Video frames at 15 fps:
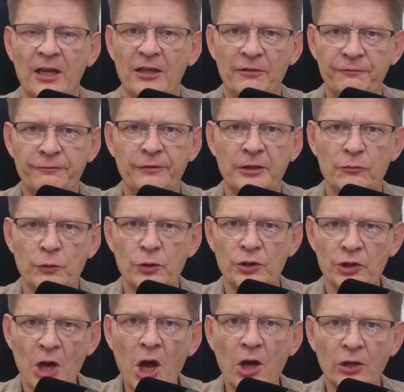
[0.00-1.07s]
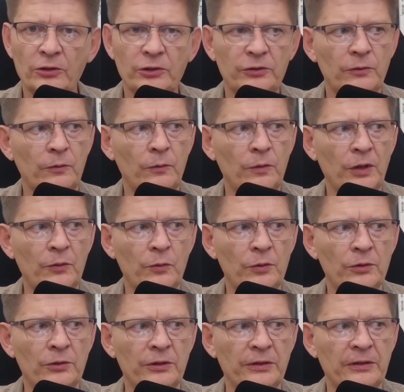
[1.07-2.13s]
If we would not, we would